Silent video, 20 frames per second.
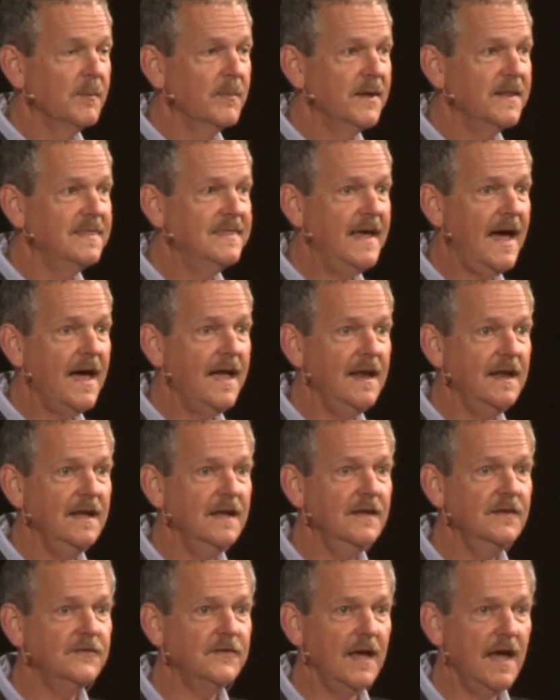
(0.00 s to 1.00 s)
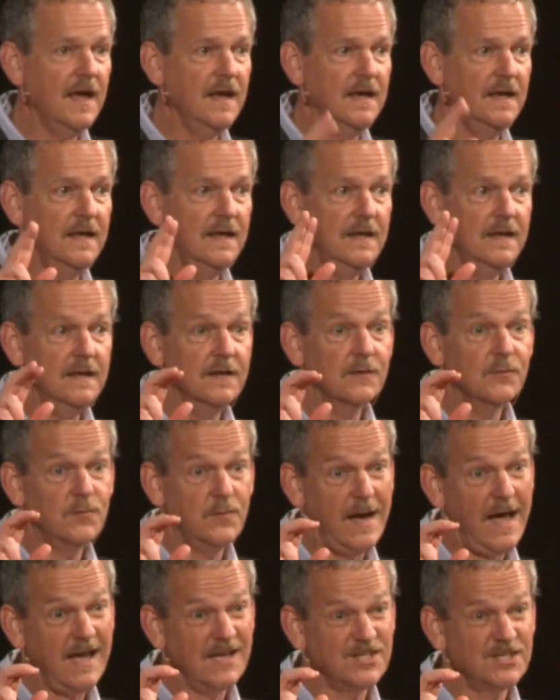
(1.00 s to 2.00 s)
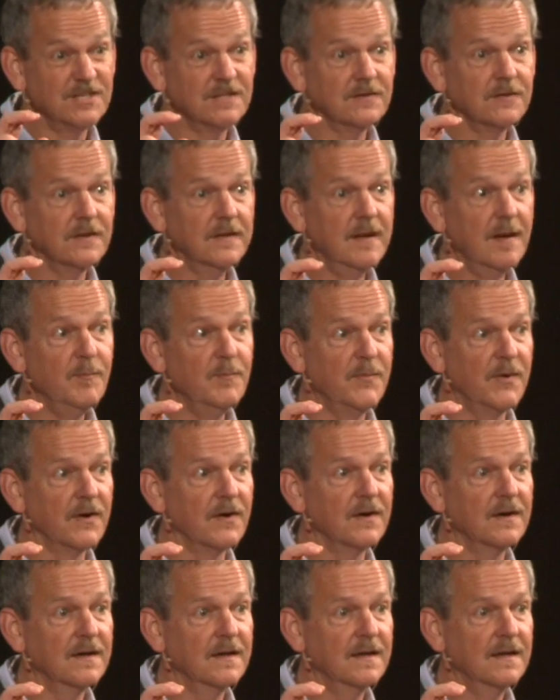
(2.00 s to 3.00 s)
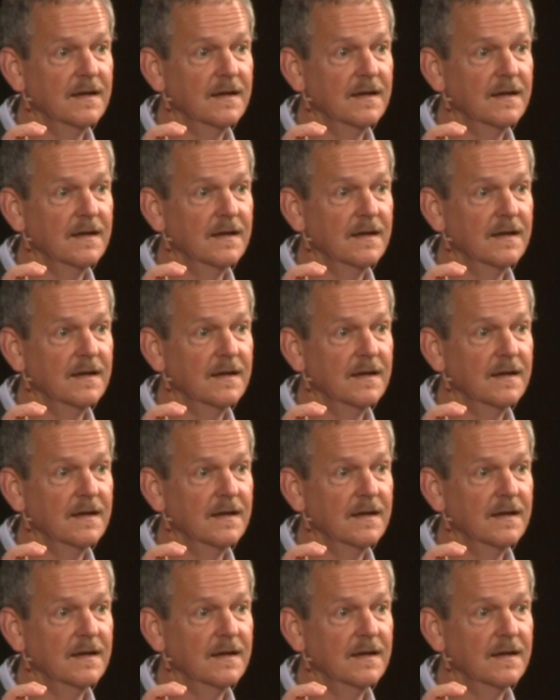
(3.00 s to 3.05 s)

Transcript: but that is an irrational number.